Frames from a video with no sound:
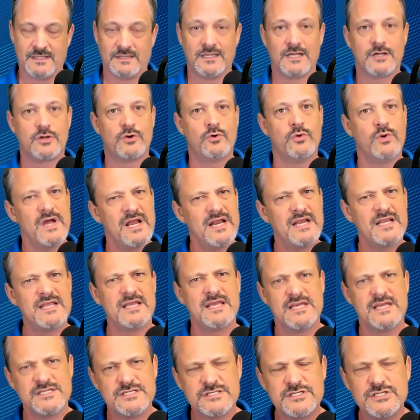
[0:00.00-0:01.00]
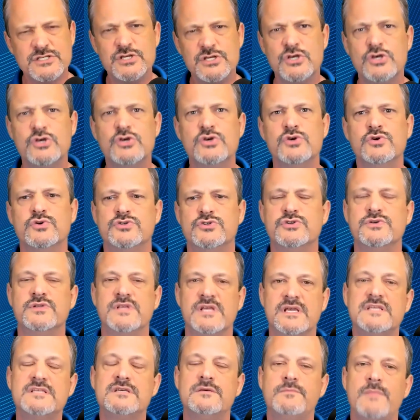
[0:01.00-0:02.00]
Liquidity is huge. You
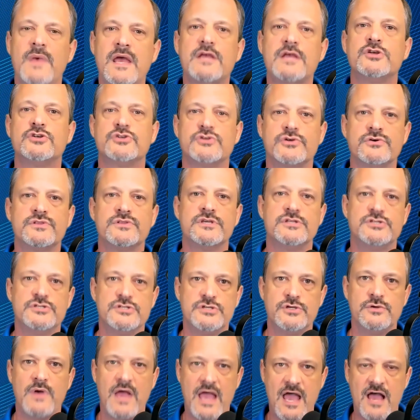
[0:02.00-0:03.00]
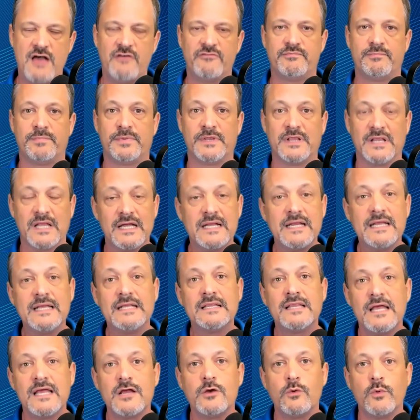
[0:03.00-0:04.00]
need to make sure that you have
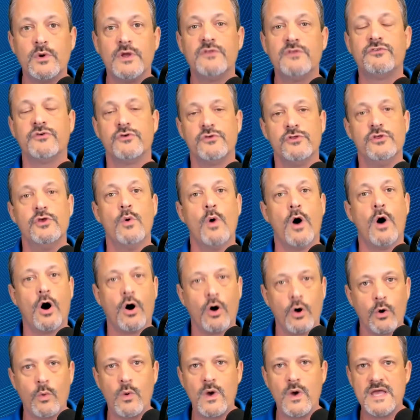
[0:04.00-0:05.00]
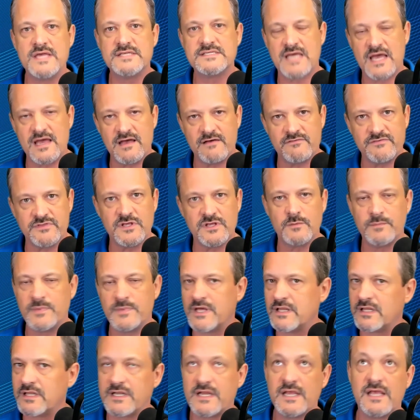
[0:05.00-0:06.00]
plenty liquid so you always have the
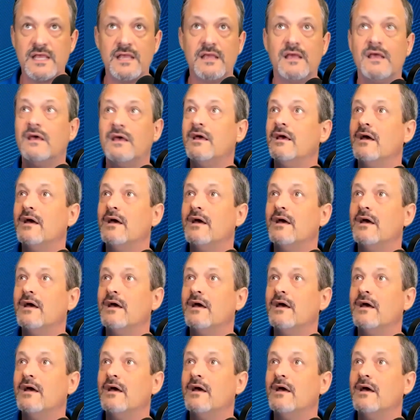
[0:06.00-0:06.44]
ability.